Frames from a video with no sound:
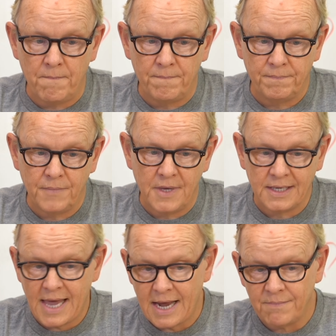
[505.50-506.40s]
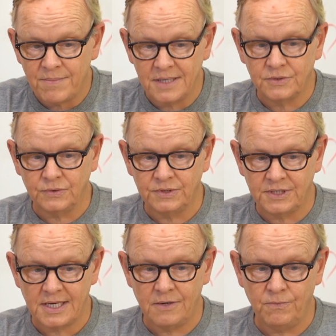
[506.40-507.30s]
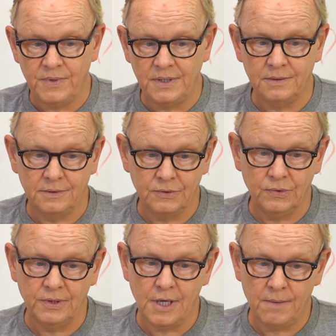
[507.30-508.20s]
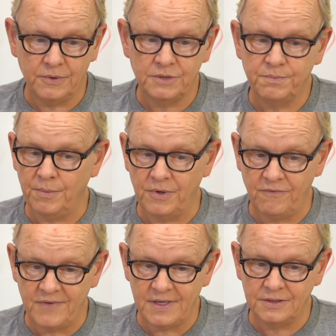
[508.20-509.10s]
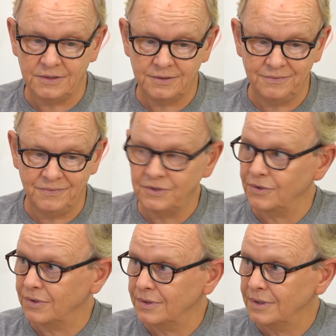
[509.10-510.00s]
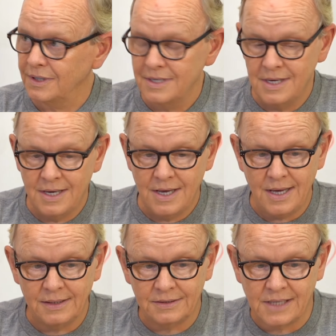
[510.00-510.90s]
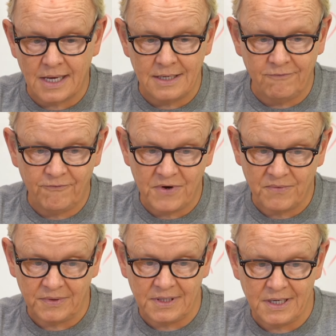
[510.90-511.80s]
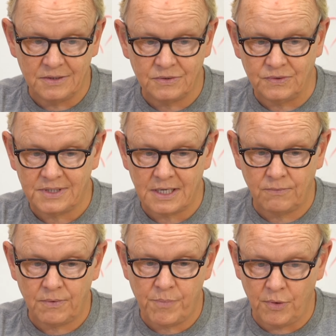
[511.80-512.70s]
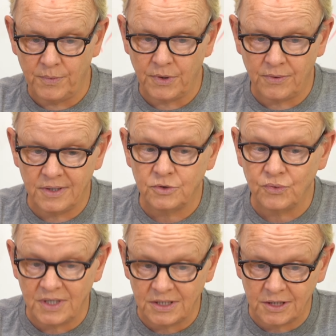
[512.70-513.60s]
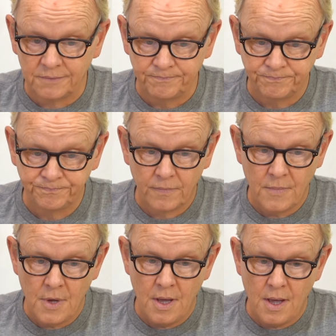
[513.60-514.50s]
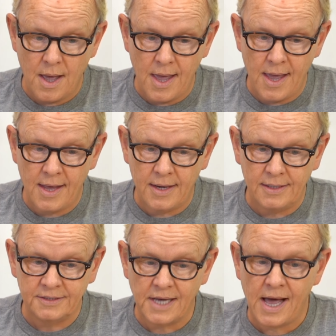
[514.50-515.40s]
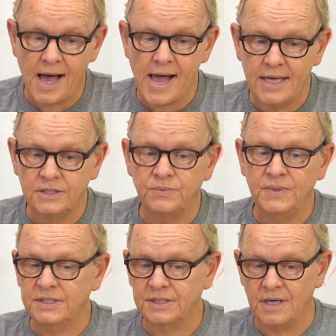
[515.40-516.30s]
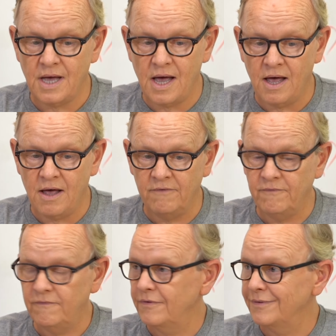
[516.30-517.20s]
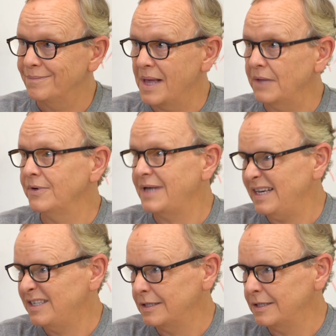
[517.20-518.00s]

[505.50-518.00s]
It can be associated with total anomalous pulmonary venous return. It's not infrequently associated with pulmonary atresia. And it's the highest risk of malrotation